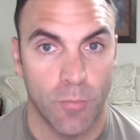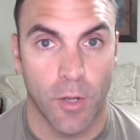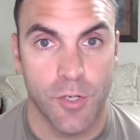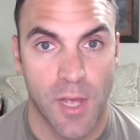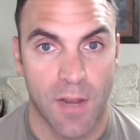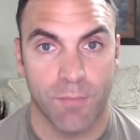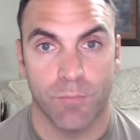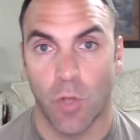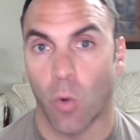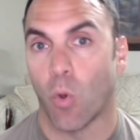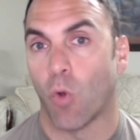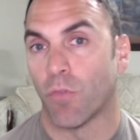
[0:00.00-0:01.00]
much at him.
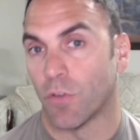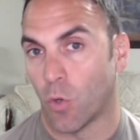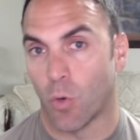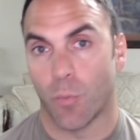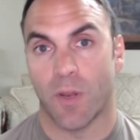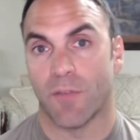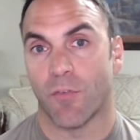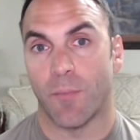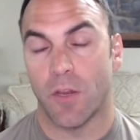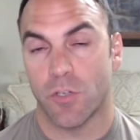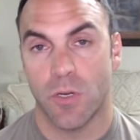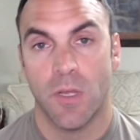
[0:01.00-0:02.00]
Don't overload him with
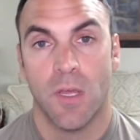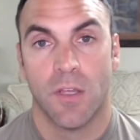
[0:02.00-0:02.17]
information.